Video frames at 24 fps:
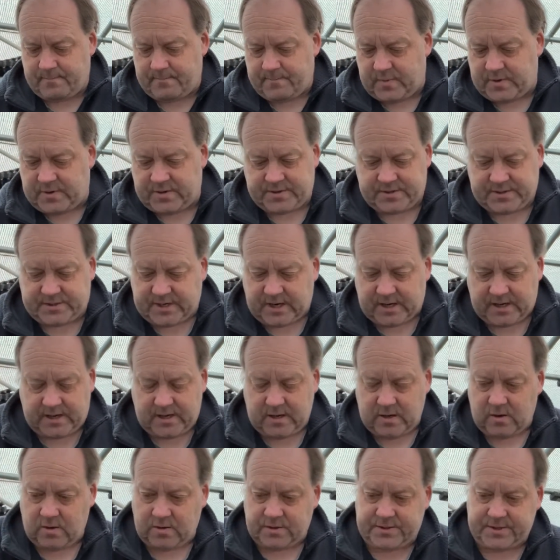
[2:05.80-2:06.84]
It doesn't take you
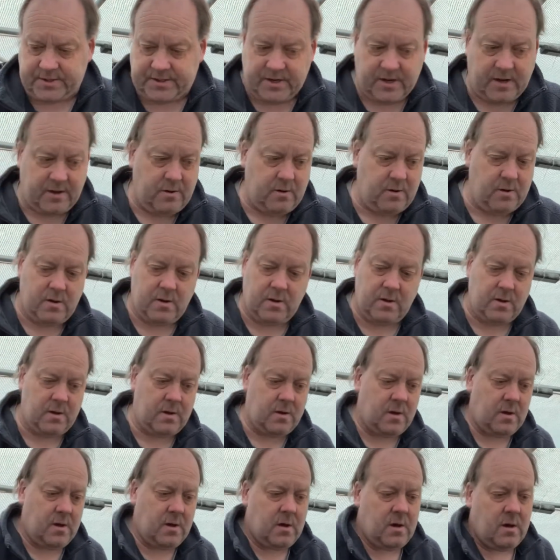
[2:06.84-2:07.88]
long to do,
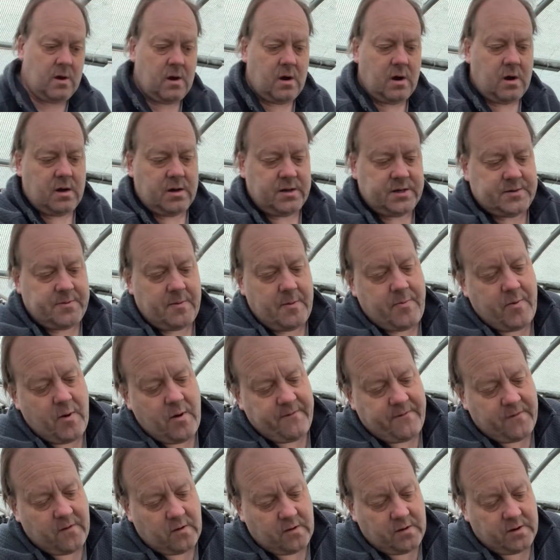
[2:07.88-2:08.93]
and to be
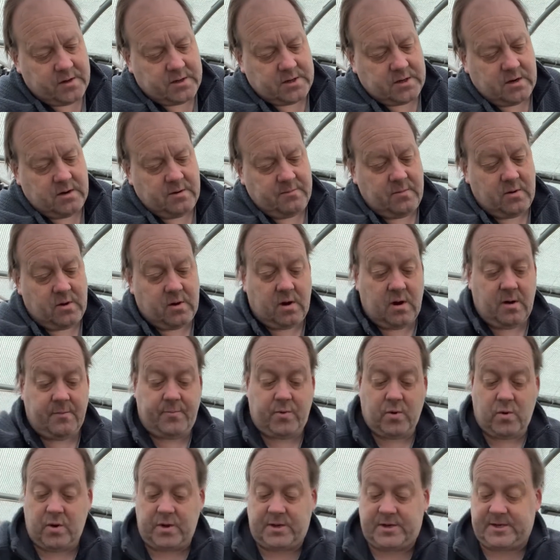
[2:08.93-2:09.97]
perfectly honest, I'm not going to
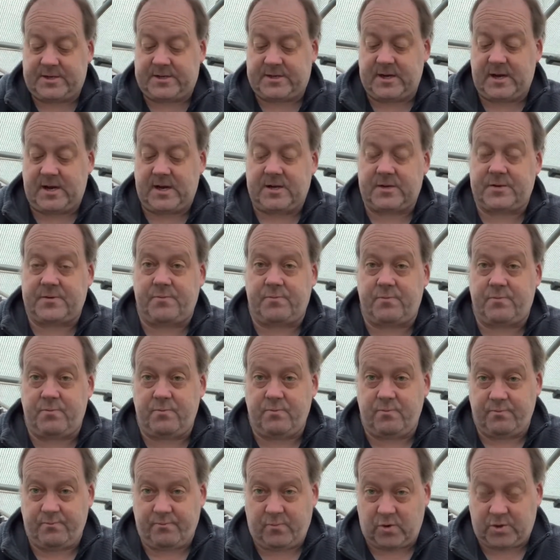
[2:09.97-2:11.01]
bore you to tears
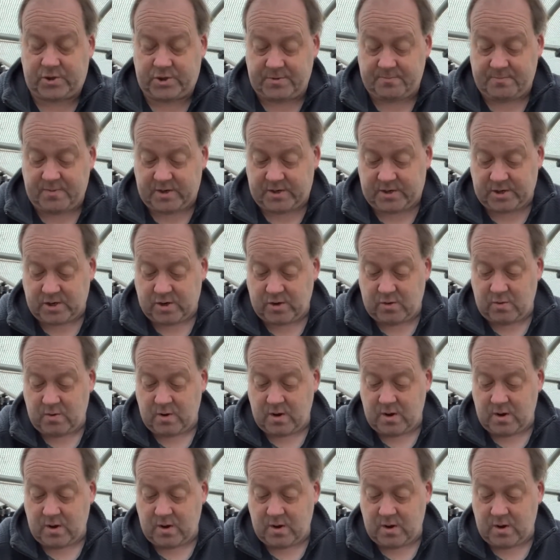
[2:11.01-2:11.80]
watching me do